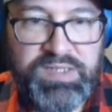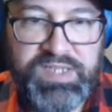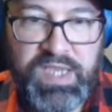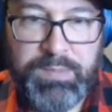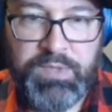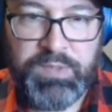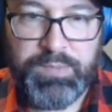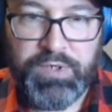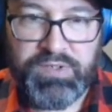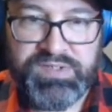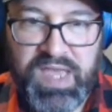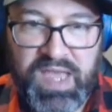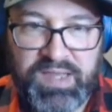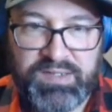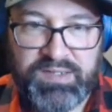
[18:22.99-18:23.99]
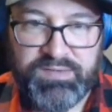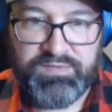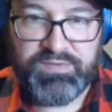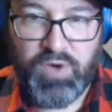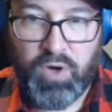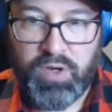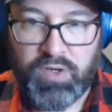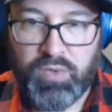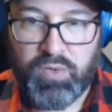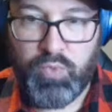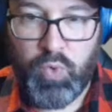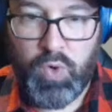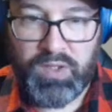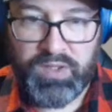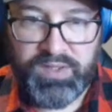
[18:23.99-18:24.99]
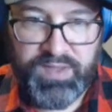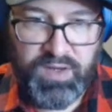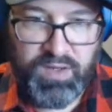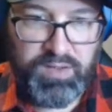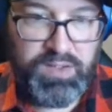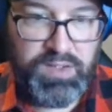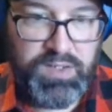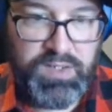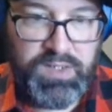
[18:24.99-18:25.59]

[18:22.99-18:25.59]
Dameon Pierce active, Dare Ogunbowale there,